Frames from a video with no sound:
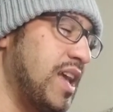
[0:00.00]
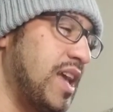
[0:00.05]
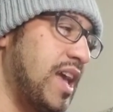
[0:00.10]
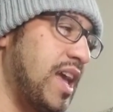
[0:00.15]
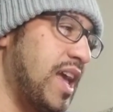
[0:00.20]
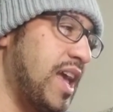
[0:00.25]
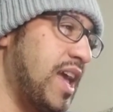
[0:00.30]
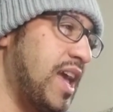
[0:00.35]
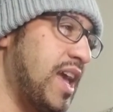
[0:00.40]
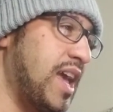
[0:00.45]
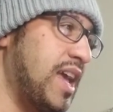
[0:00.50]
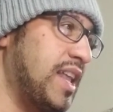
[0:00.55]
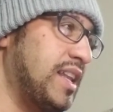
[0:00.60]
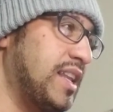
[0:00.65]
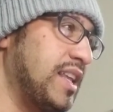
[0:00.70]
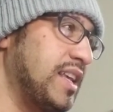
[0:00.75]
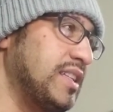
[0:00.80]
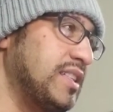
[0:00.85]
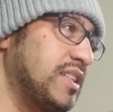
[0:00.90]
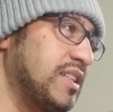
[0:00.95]
And
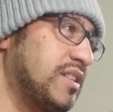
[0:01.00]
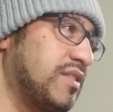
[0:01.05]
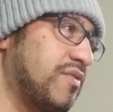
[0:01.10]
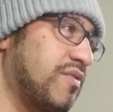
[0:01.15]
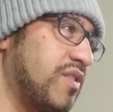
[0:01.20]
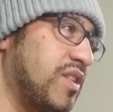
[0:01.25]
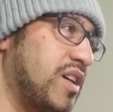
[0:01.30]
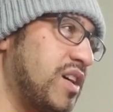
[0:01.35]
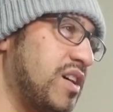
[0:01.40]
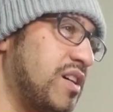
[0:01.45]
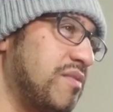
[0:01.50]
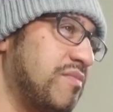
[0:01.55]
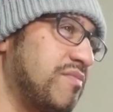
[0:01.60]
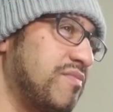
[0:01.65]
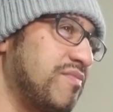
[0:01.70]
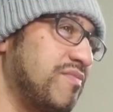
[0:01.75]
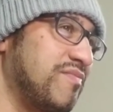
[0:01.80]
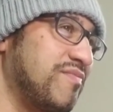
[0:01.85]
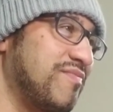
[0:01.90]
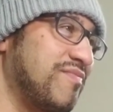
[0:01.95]
this is
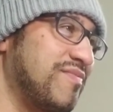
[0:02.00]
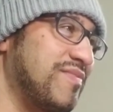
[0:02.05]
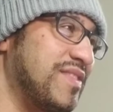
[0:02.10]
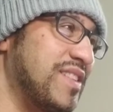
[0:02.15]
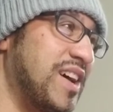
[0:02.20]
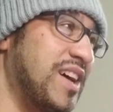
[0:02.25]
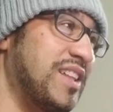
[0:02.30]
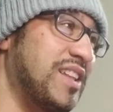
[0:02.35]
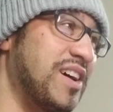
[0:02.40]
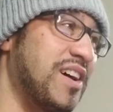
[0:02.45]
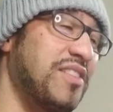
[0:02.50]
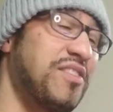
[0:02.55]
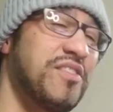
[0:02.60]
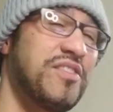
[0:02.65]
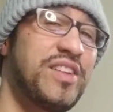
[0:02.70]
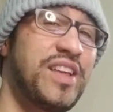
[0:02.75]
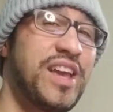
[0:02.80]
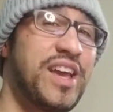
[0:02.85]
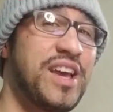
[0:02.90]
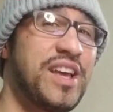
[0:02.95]
from none other
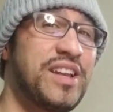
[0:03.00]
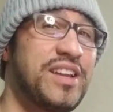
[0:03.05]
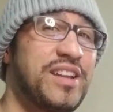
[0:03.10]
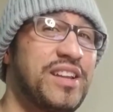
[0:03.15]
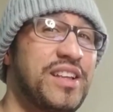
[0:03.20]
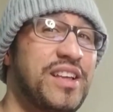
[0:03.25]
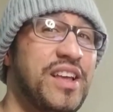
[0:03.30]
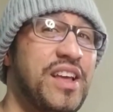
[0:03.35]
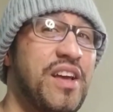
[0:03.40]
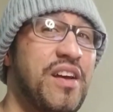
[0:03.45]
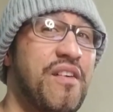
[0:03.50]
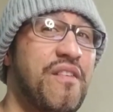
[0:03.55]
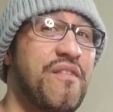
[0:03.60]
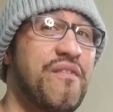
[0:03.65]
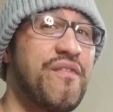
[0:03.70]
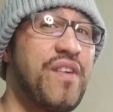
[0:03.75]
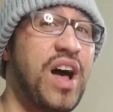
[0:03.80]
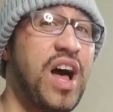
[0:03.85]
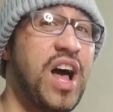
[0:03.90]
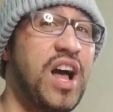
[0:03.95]
than
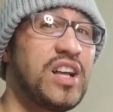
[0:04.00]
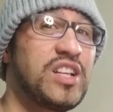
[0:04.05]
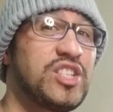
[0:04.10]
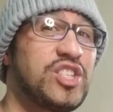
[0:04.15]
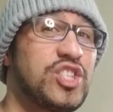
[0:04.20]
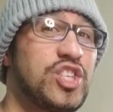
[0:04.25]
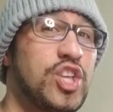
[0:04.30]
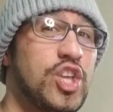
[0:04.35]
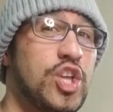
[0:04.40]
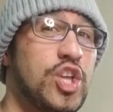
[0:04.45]
Fox